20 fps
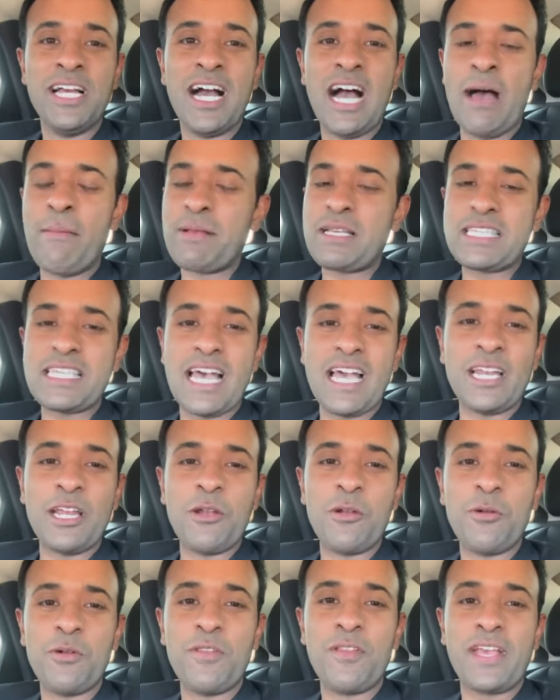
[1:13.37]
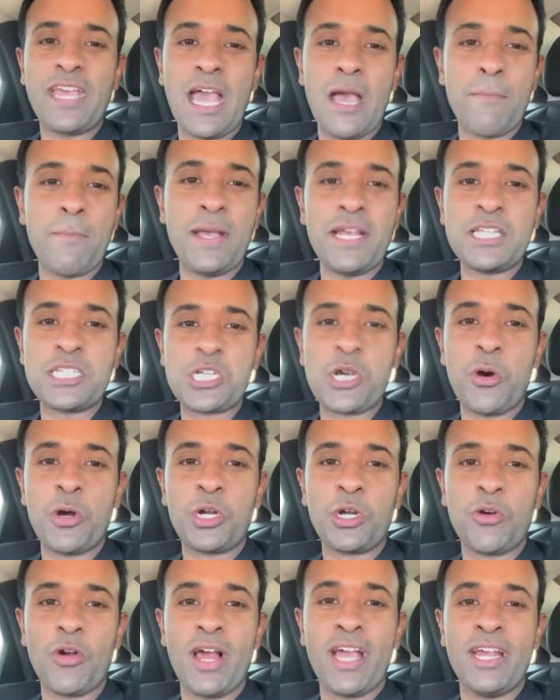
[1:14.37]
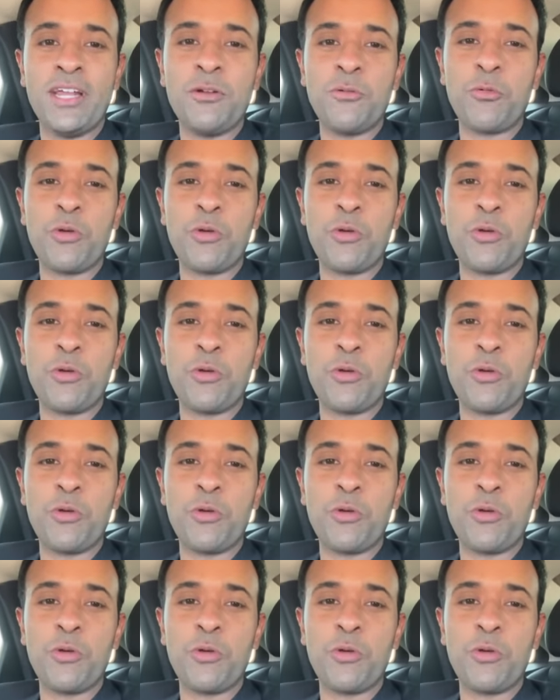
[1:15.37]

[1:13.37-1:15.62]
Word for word: I'm excited. Campaign's going great.